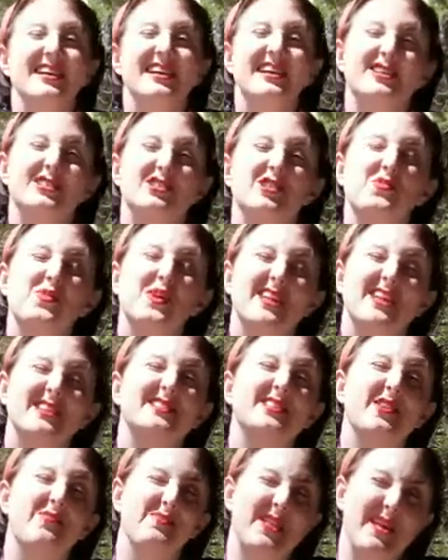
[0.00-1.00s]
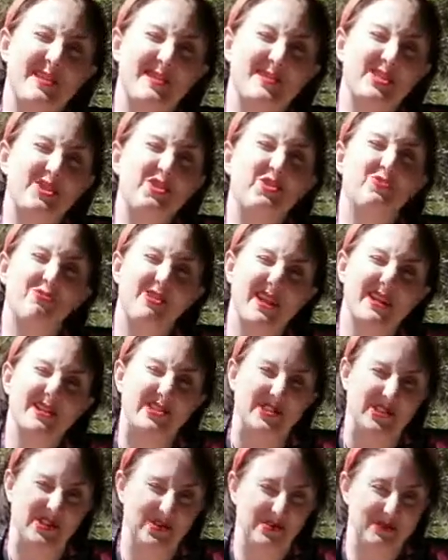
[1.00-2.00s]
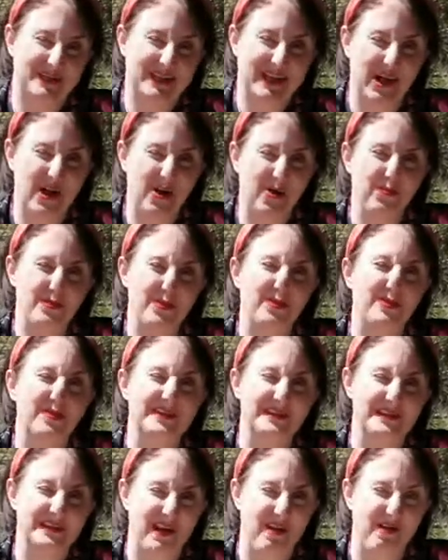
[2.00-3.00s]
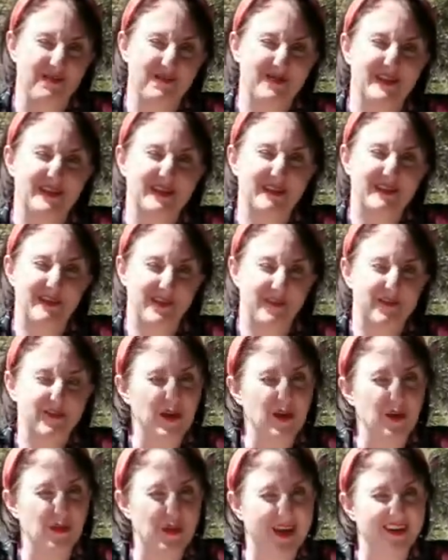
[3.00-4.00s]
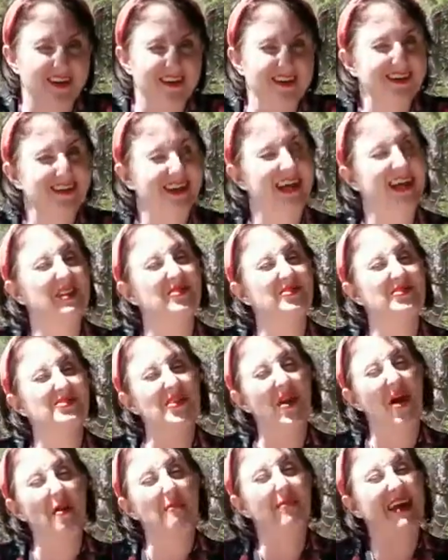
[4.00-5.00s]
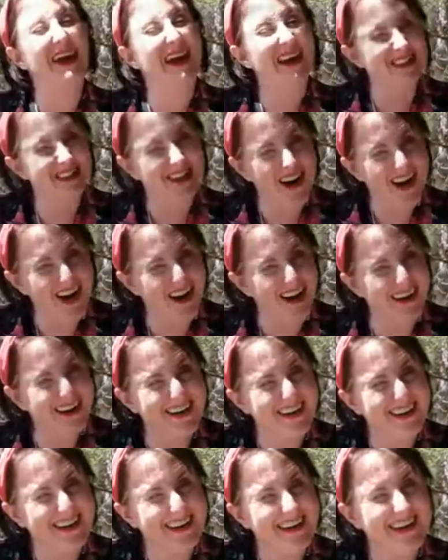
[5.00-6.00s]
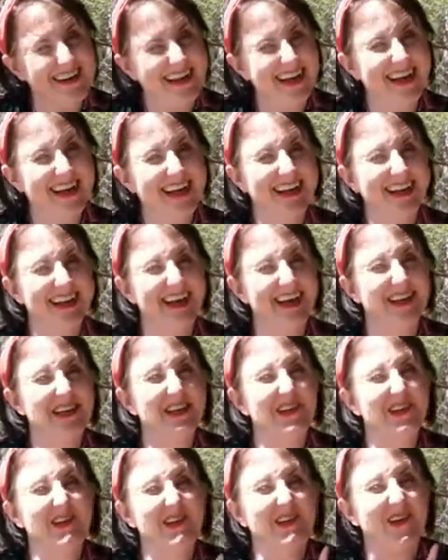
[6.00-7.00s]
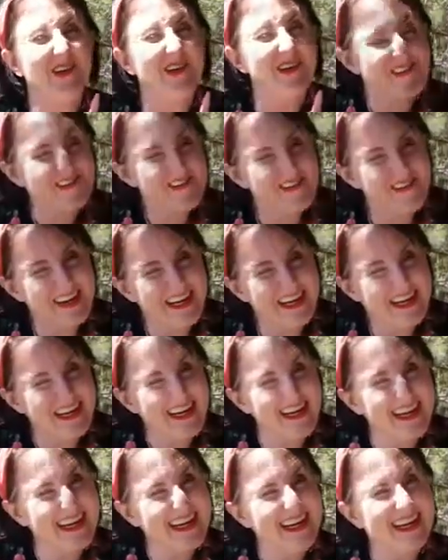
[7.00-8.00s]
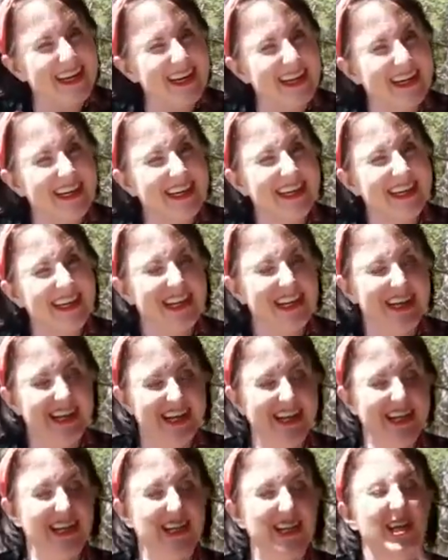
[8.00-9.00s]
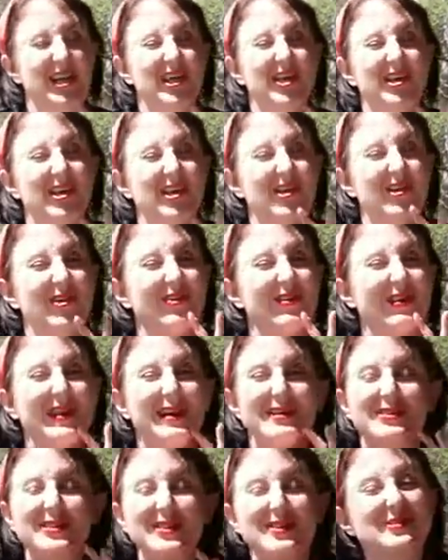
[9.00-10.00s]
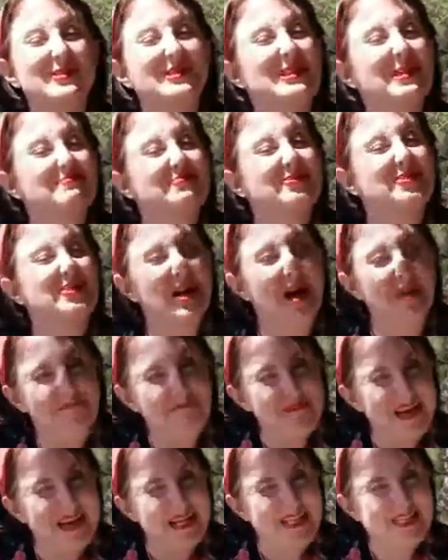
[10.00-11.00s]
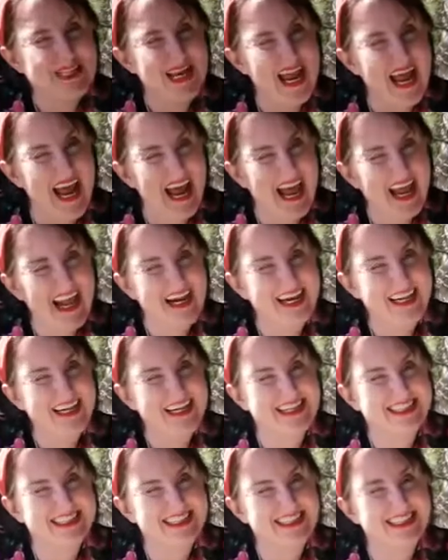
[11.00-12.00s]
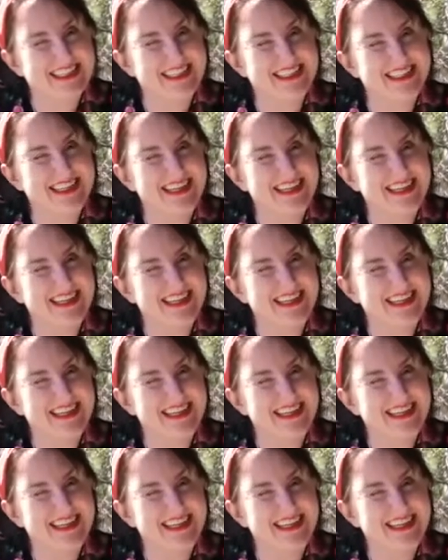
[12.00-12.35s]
So what are some things you can do to help yourself feel better? Can you draw a picture? Can you read? Can you do some jumping jacks?